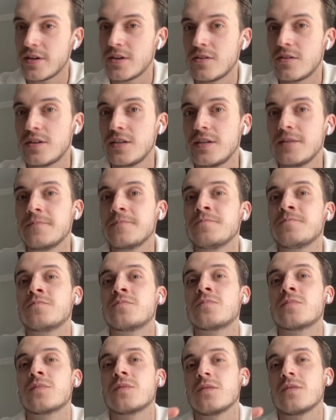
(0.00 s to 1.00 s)
early
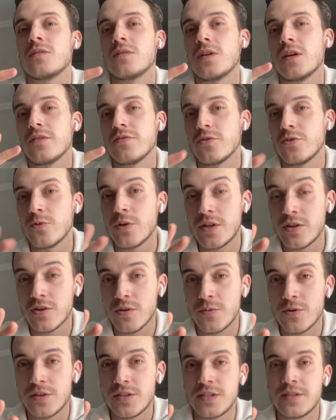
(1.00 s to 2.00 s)
they have a great
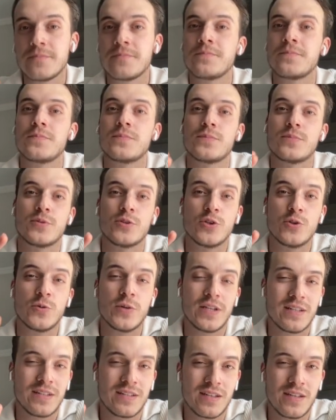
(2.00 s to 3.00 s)
community a
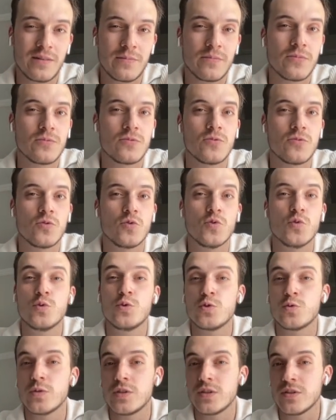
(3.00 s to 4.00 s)
great team who
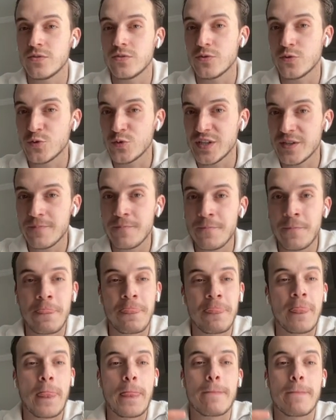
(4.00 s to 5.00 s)
knows what they're doing
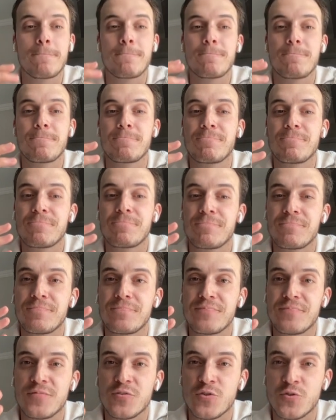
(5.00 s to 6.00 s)

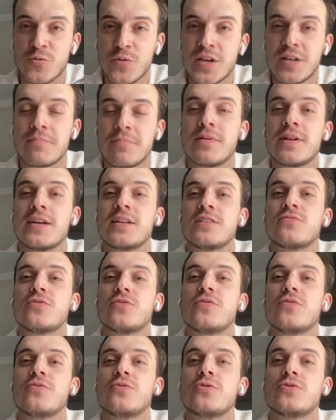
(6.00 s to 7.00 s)
great plans for
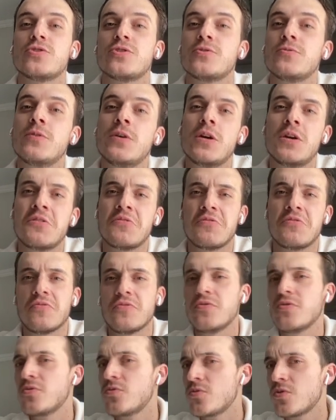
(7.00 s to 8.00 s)
the future
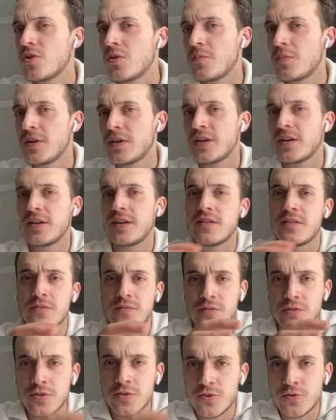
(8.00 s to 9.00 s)
not too complicated,
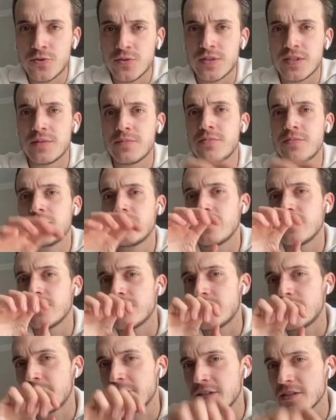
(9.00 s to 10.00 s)
not too simple,
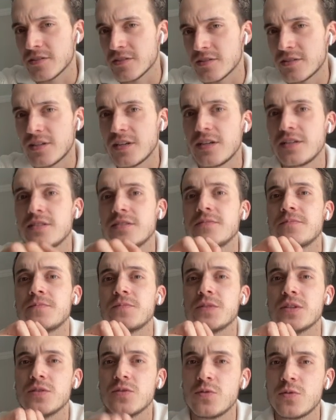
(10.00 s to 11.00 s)
very concise.
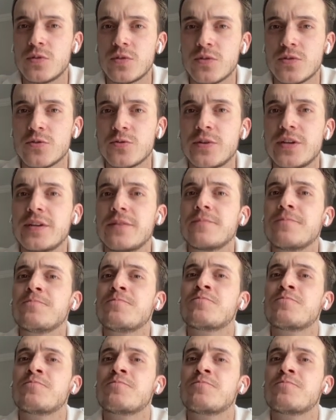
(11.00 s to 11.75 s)
They know what they're doing.